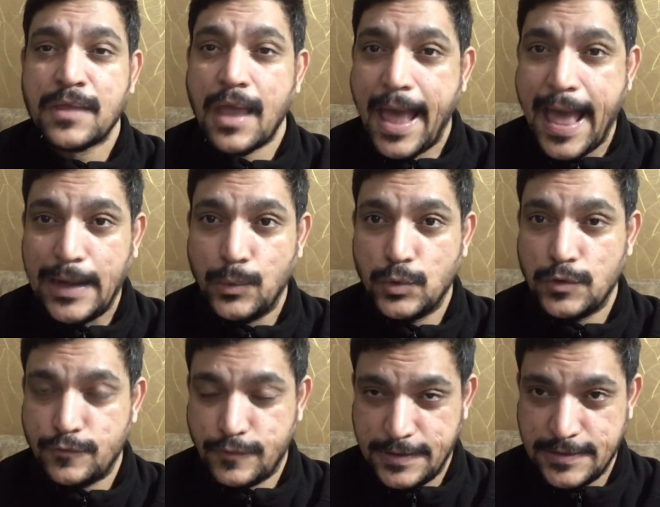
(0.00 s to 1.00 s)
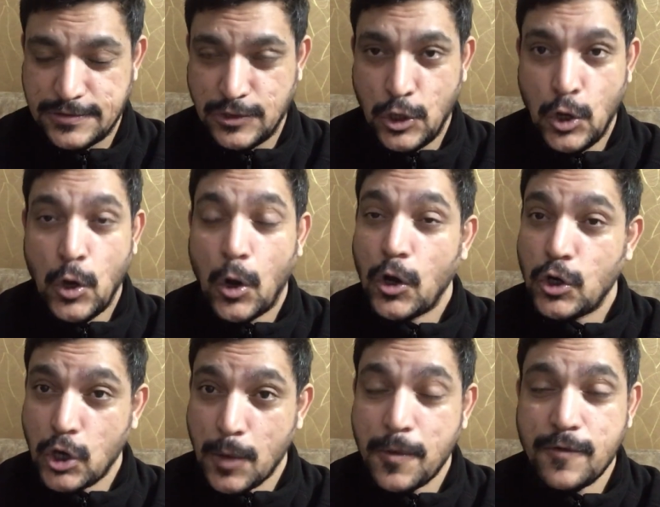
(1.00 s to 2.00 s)
annual fees. On
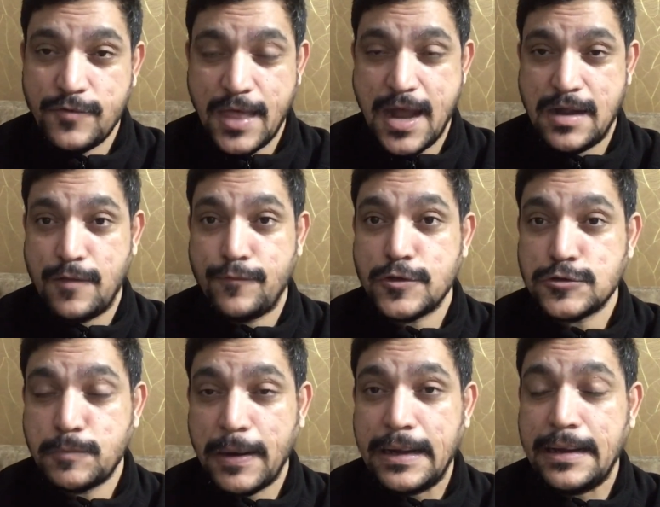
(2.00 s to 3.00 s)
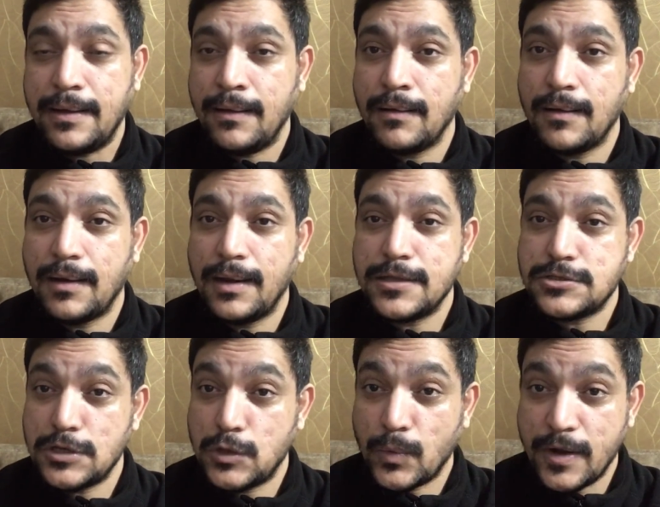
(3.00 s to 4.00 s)
top of that, if you're spending let's
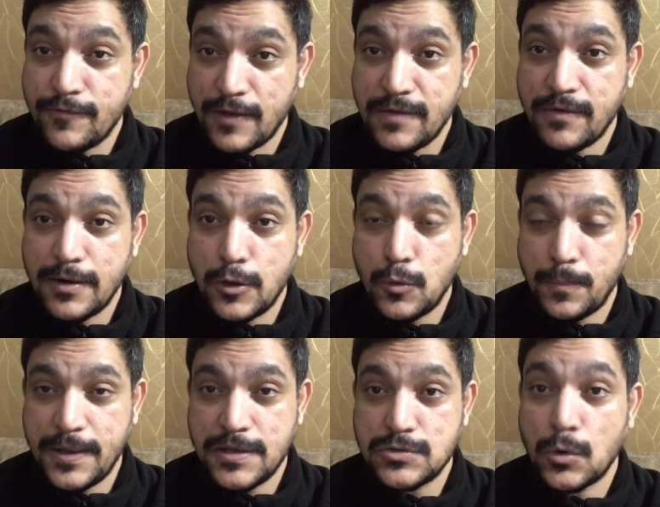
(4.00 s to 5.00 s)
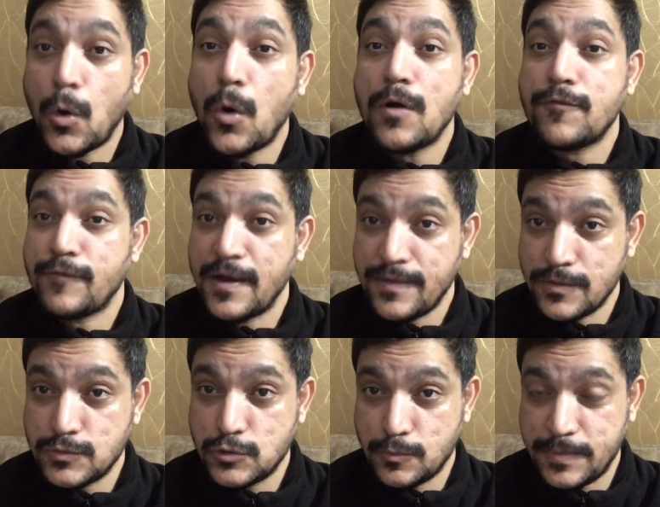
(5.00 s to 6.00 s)
say 2500 rupees or
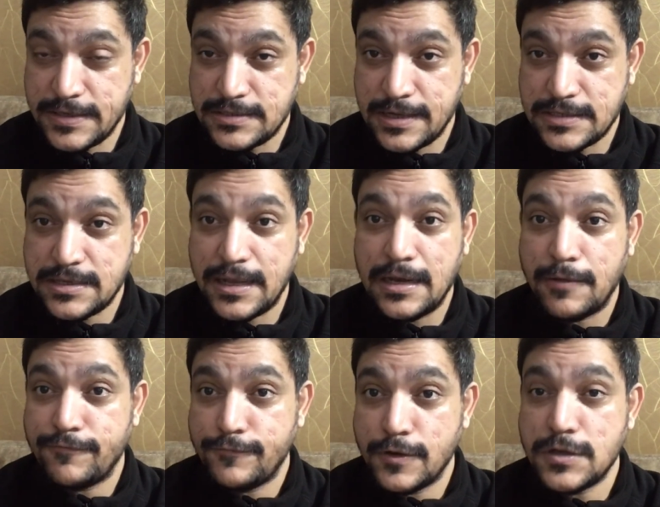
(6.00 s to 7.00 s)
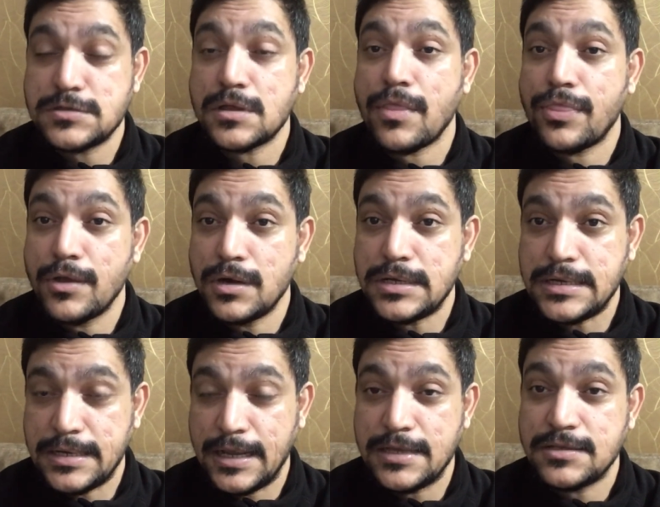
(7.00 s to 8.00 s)
5000 rupees, let's say in a first 30
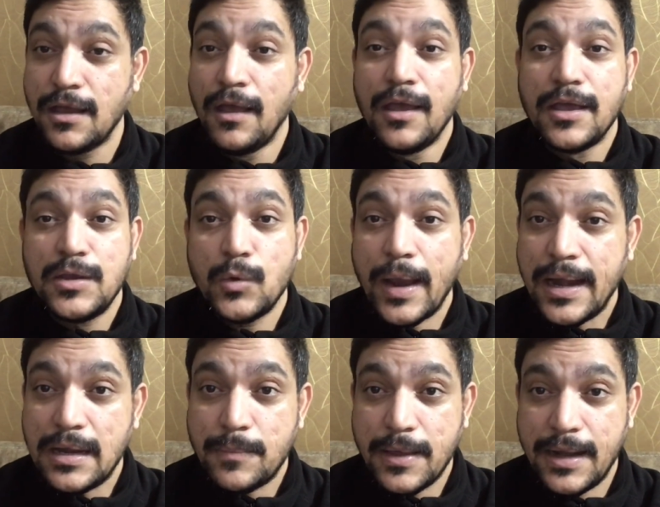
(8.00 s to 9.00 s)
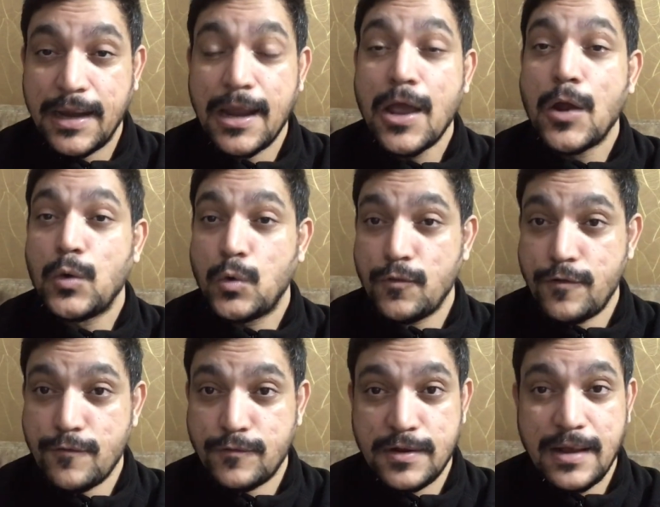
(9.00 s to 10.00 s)
days, you end up getting
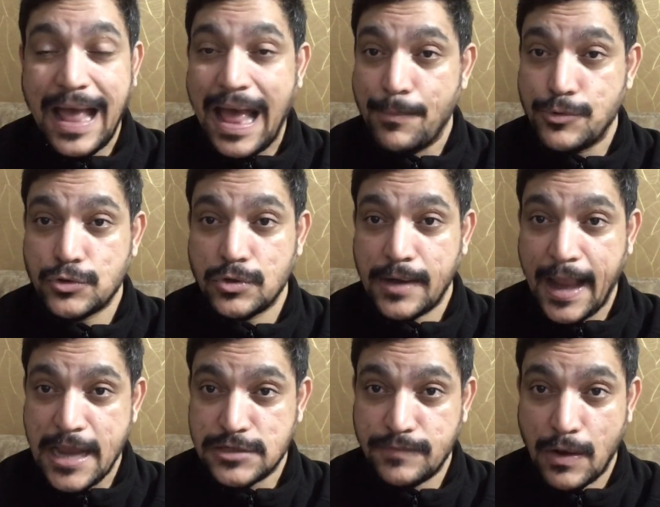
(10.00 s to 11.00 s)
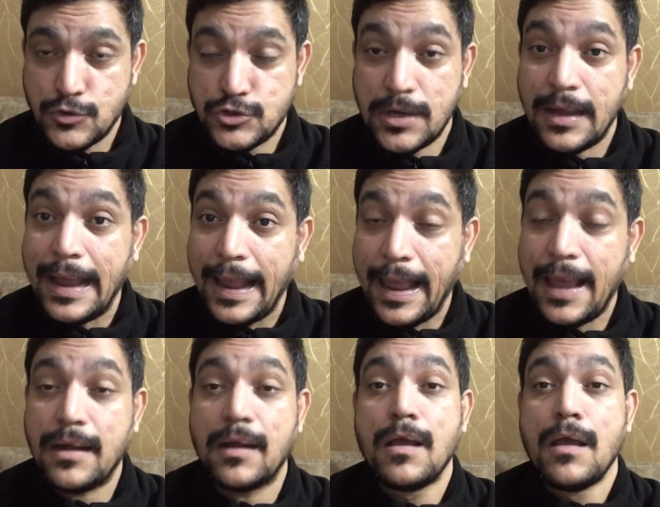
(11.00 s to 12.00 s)
250 Amazon cash voucher
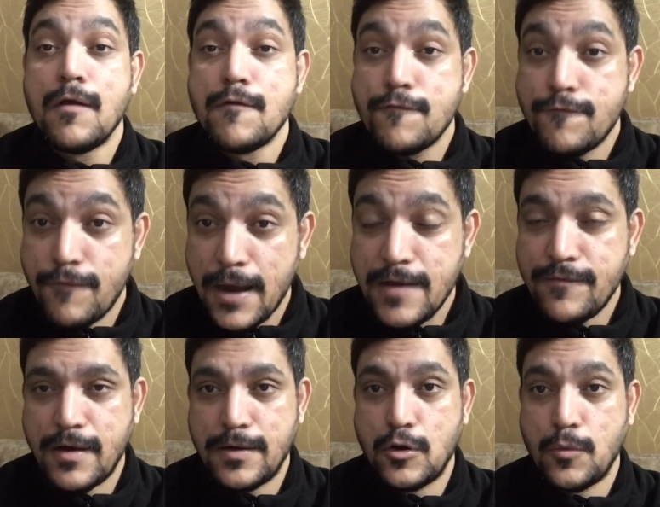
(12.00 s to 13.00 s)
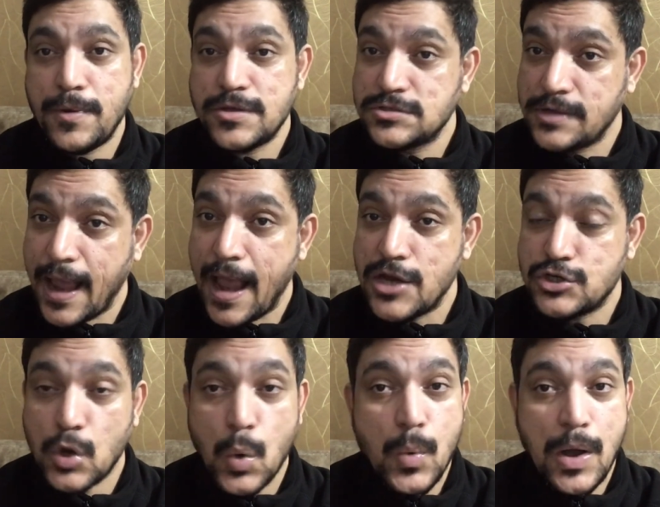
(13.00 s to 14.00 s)
and 500 rupees cash
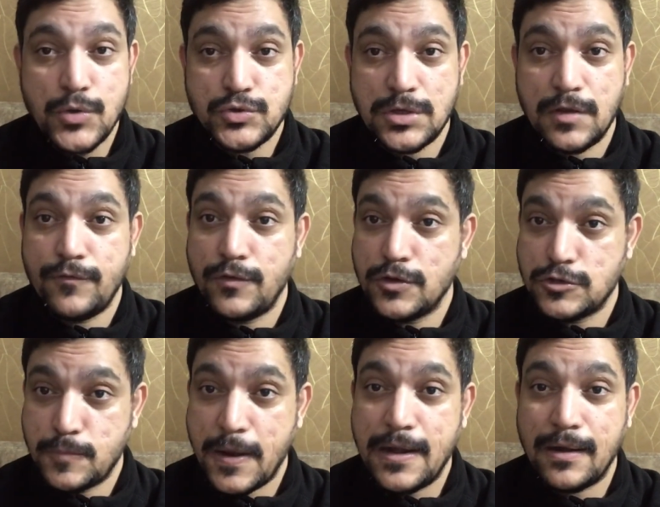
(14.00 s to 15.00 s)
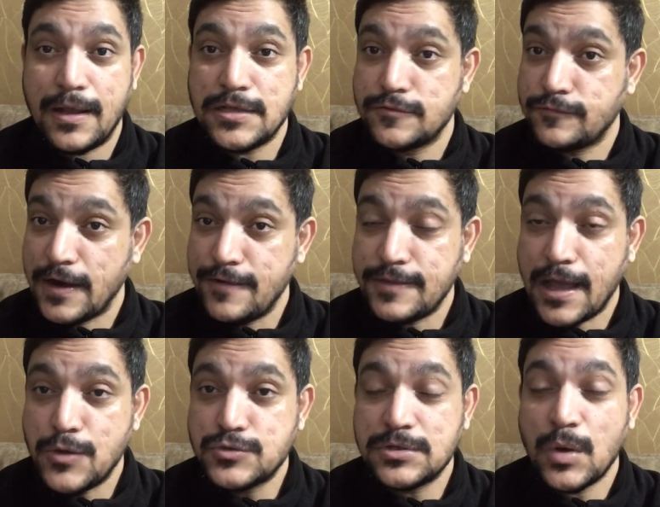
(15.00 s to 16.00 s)
voucher if your spend is
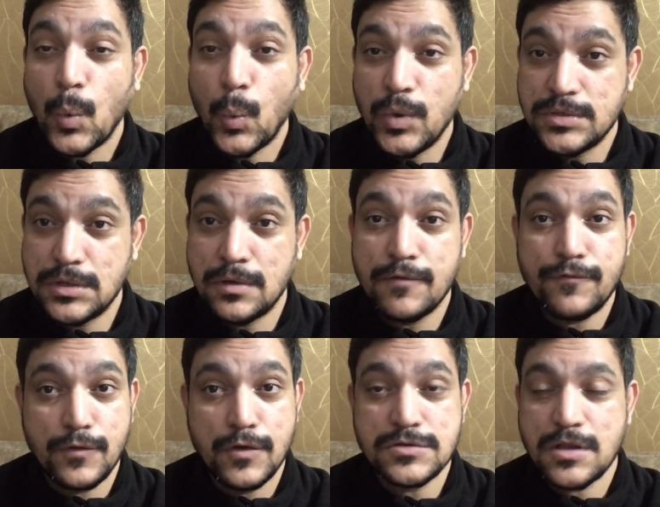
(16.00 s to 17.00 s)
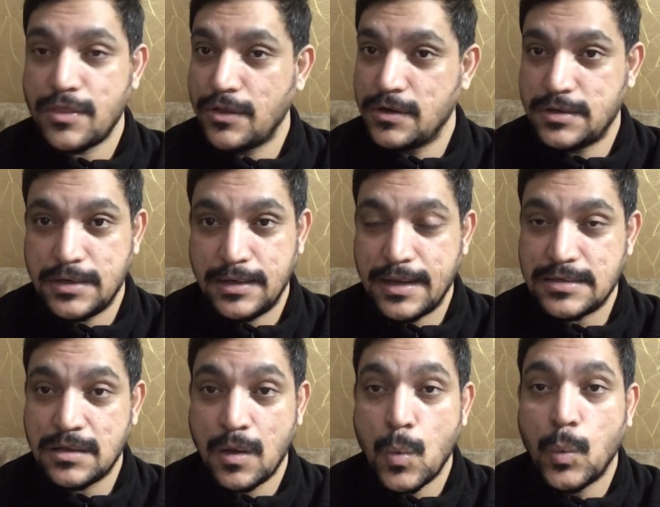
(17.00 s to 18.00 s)
5000 within first 30 days.
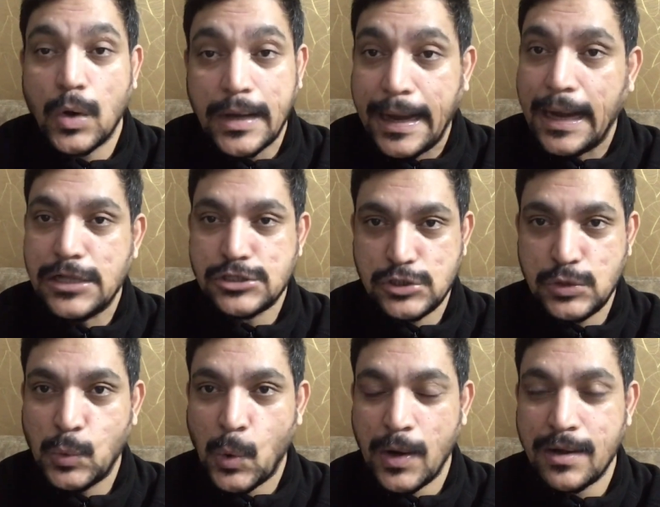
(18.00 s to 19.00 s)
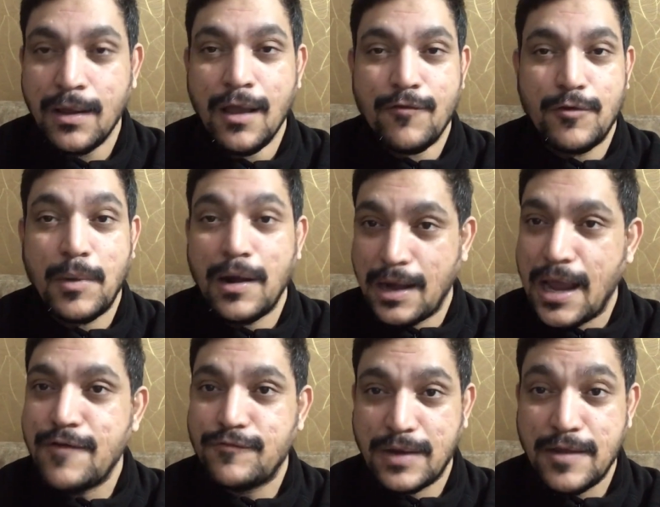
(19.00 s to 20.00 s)
What else you want from a
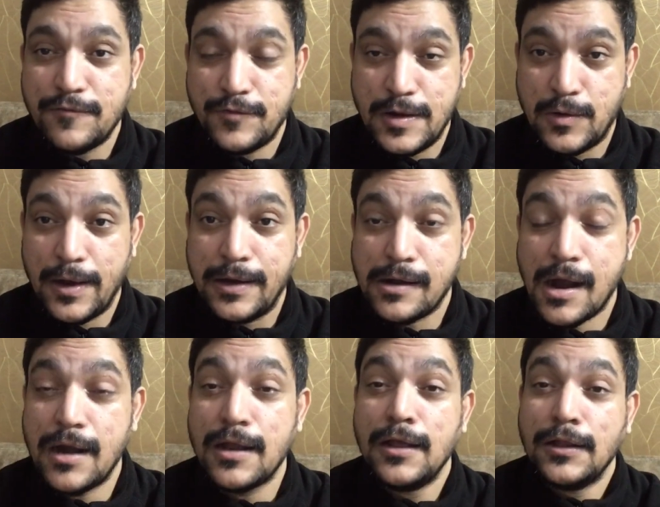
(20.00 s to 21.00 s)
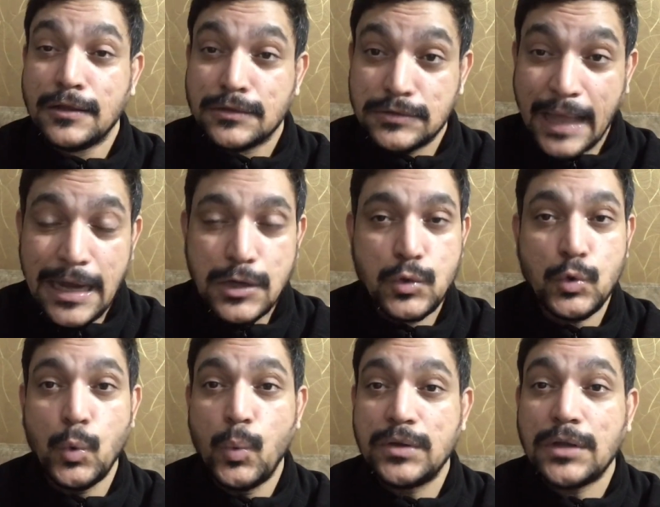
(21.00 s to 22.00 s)
lifetime free credit card? That too
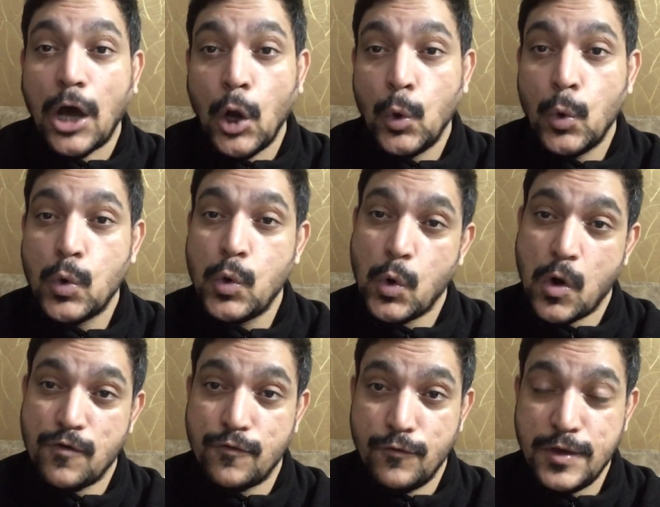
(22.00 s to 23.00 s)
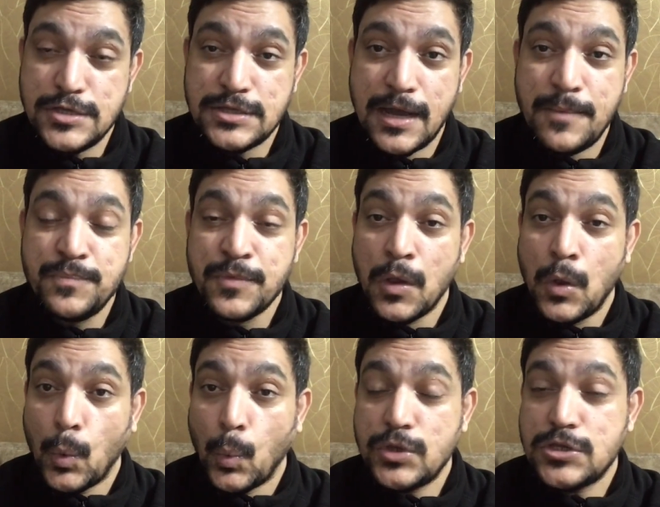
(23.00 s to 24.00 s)
with a logo of Visa,
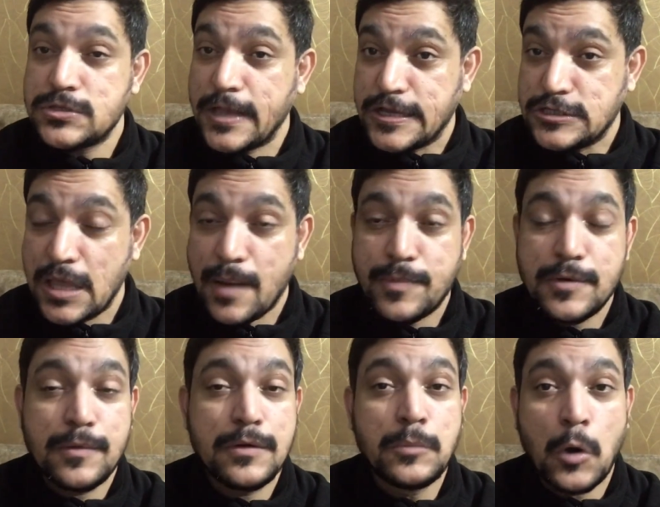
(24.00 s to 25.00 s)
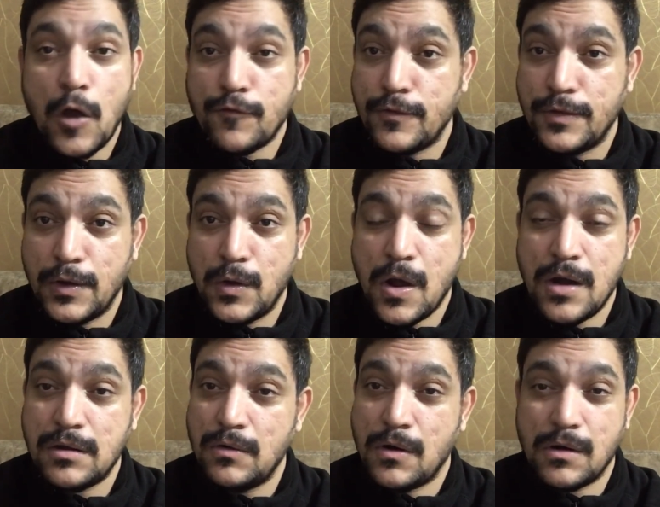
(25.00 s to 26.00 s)
which is acceptable more often than
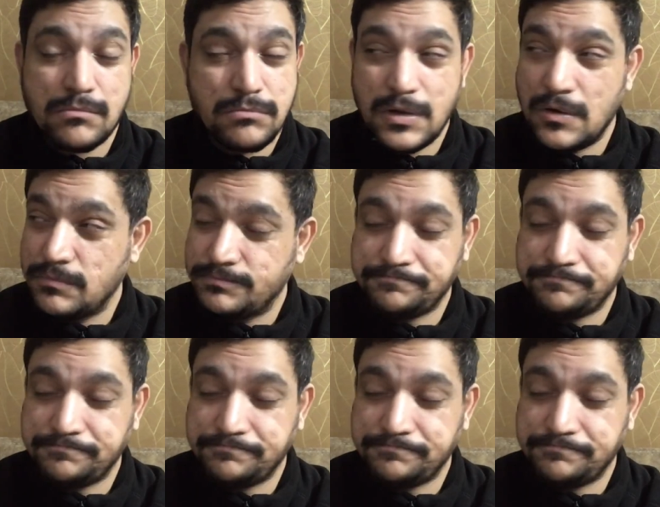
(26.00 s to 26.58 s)
not you know,